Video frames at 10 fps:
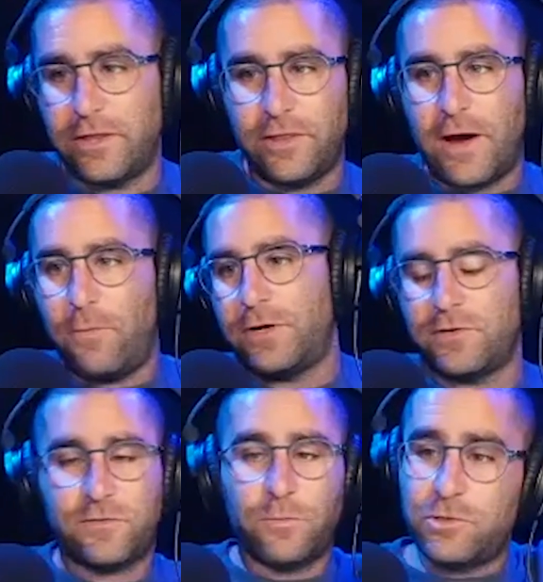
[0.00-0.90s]
then that one
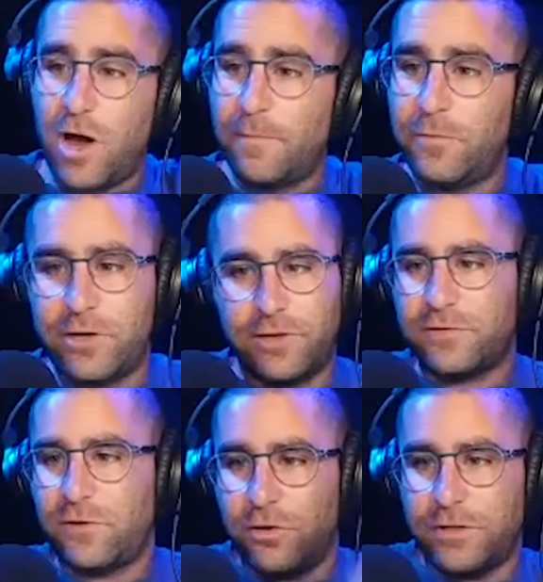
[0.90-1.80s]
is the one you uploaded?
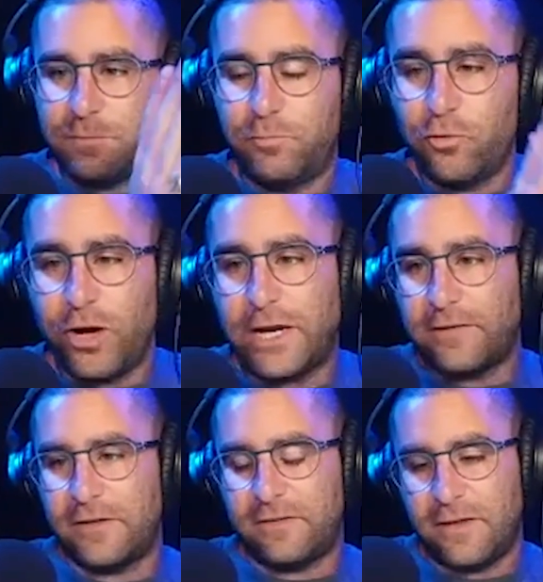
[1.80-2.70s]
There's all these
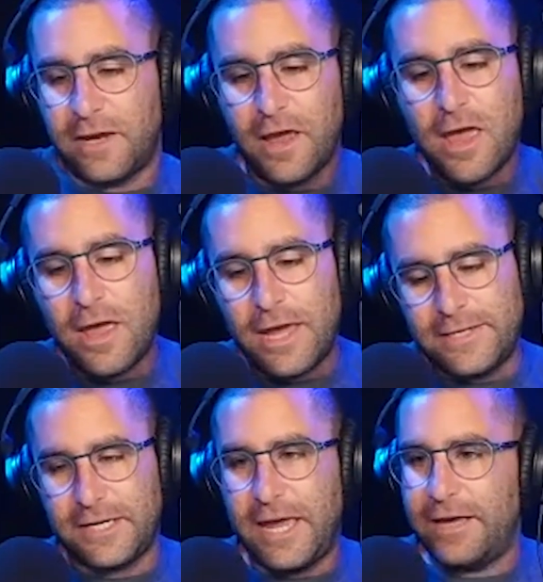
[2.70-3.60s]
breaks. It's like
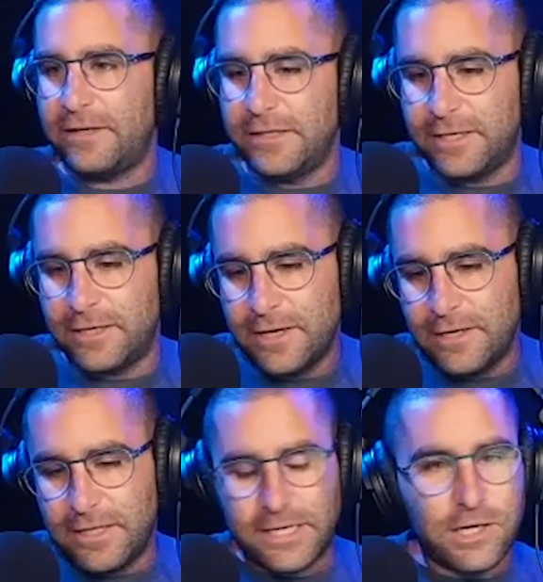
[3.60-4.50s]
it's like handling
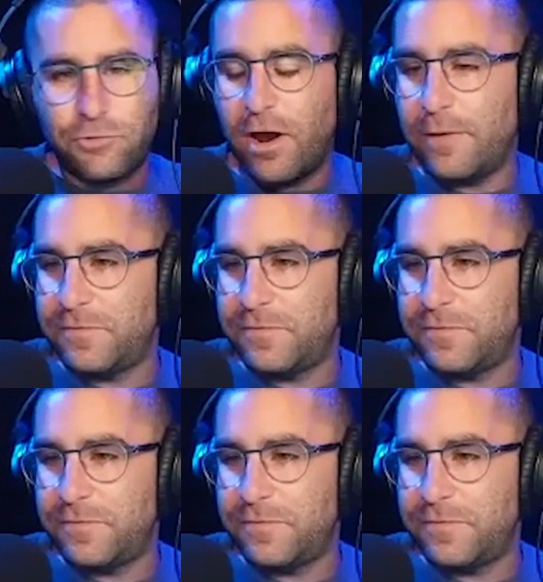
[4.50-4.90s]
like a crime